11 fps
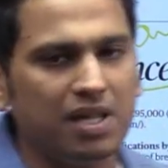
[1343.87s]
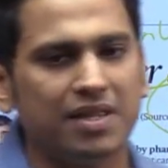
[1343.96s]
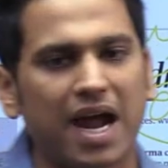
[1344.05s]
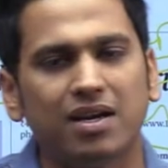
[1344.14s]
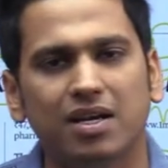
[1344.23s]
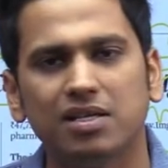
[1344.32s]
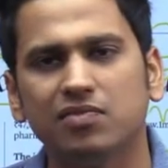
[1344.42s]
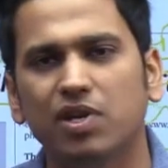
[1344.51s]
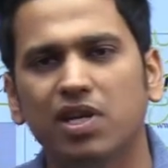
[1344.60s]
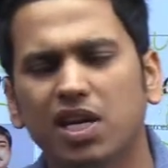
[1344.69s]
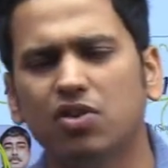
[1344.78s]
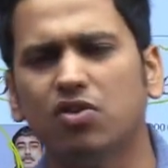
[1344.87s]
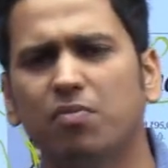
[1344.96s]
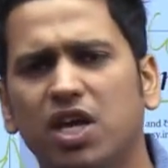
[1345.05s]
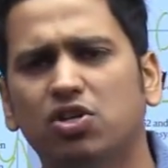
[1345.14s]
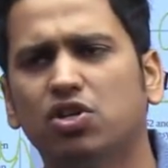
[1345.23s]
That is, we need to
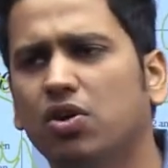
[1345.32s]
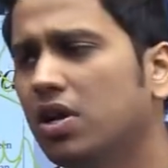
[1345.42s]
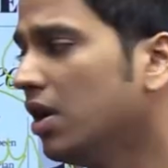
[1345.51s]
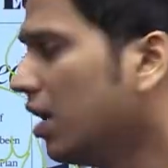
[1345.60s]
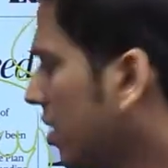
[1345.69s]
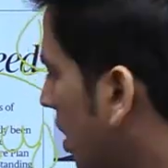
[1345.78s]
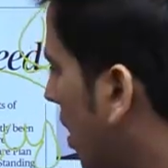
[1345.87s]
make sure ke